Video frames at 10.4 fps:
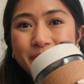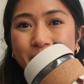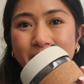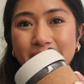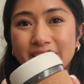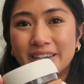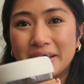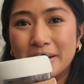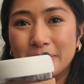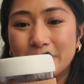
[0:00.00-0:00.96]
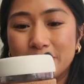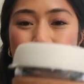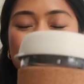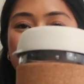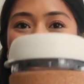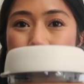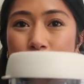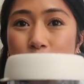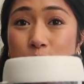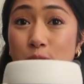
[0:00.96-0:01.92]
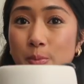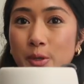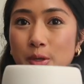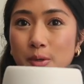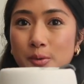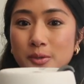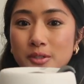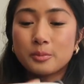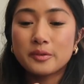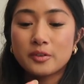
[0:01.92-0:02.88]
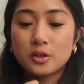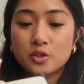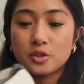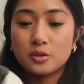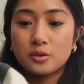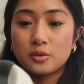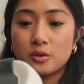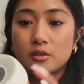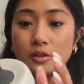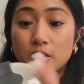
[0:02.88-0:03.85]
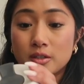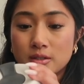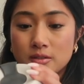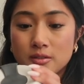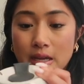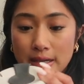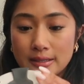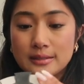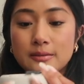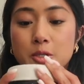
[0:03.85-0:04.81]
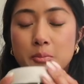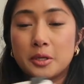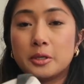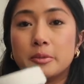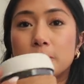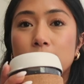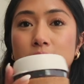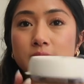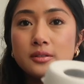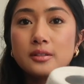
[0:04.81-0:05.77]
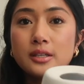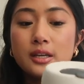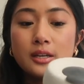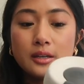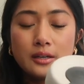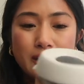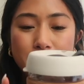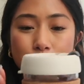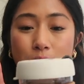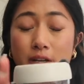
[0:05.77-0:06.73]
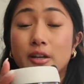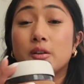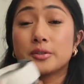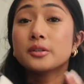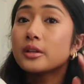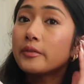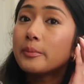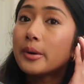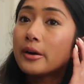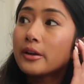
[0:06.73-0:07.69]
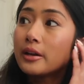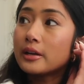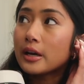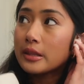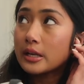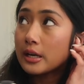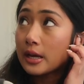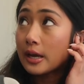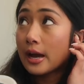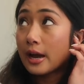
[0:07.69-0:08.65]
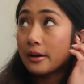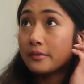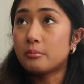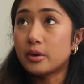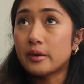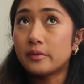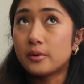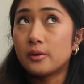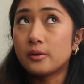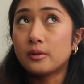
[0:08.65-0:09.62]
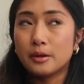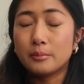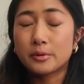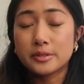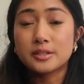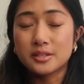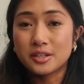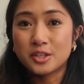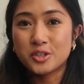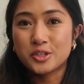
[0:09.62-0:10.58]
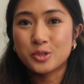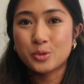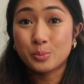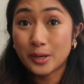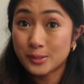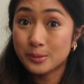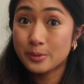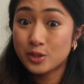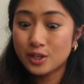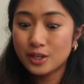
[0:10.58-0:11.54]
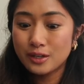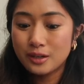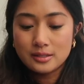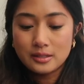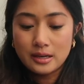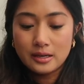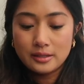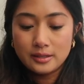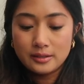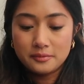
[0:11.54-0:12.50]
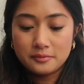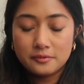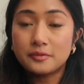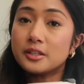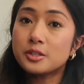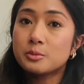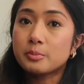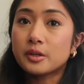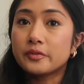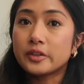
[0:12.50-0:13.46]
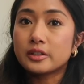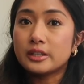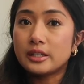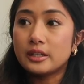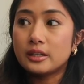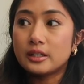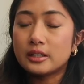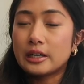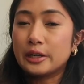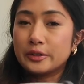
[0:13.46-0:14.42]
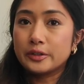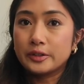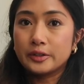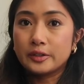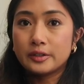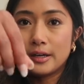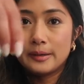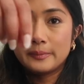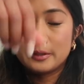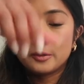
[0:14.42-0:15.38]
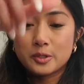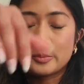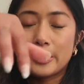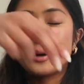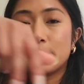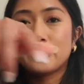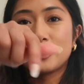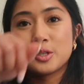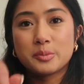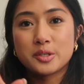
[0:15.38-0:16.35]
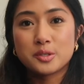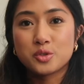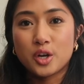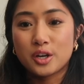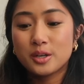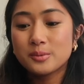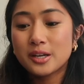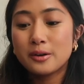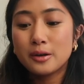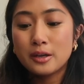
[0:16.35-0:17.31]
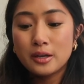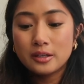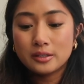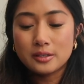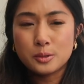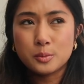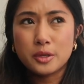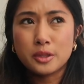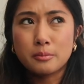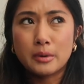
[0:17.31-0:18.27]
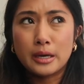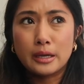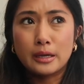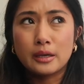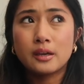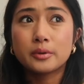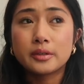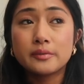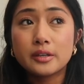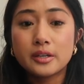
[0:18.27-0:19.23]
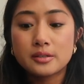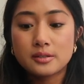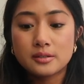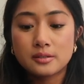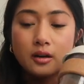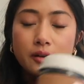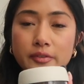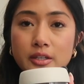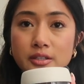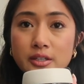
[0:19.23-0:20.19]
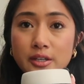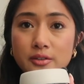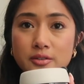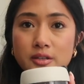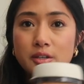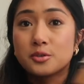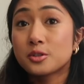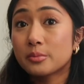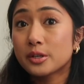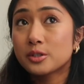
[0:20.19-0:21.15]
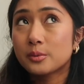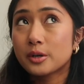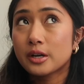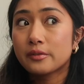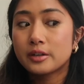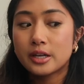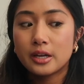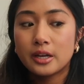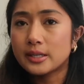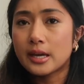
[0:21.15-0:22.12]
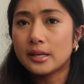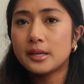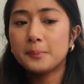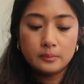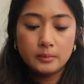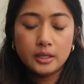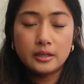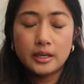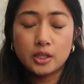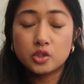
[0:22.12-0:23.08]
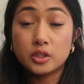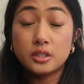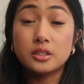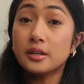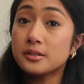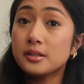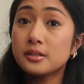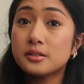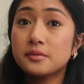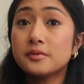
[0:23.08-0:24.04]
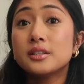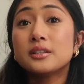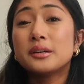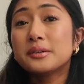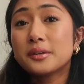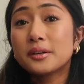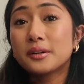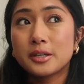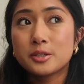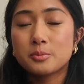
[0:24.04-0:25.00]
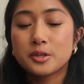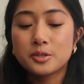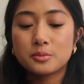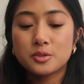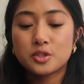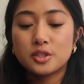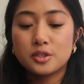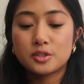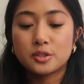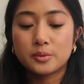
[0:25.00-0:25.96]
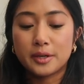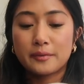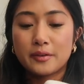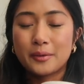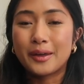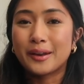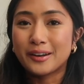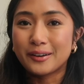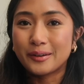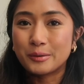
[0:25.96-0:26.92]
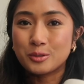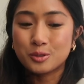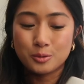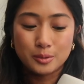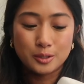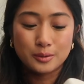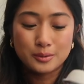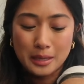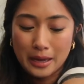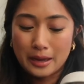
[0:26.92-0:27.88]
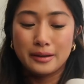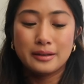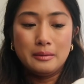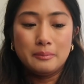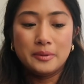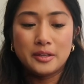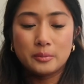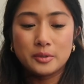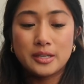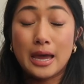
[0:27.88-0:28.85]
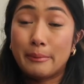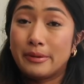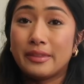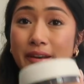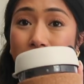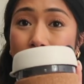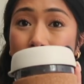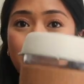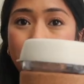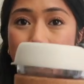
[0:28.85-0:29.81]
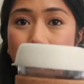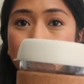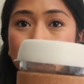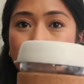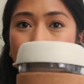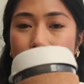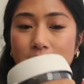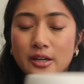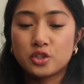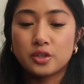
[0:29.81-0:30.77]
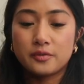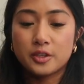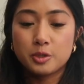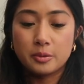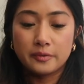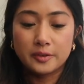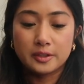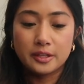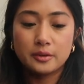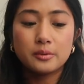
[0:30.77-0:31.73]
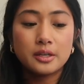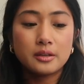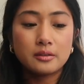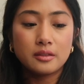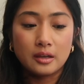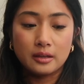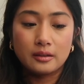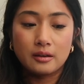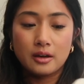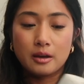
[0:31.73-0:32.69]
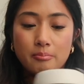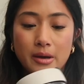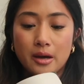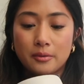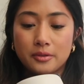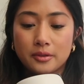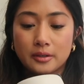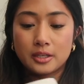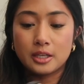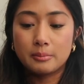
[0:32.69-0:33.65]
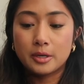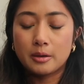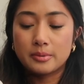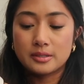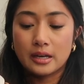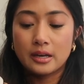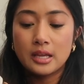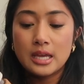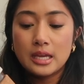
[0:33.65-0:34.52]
But um, it's just super cute, super functional, looks nice, minimal, is sleek. And what I also love about it now that I have a Breville um, Barista Touch espresso machine is that it fits perfectly under um, the little spout where the espresso shot comes out. Cause with my previous coffee containers that I used to bring to work every day, and yet it actually doesn't fit under my espresso machine. So when I found that out, I was super sad, um, but then was happy that I found this and it actually fits perfectly. The only thing about the keep cup is that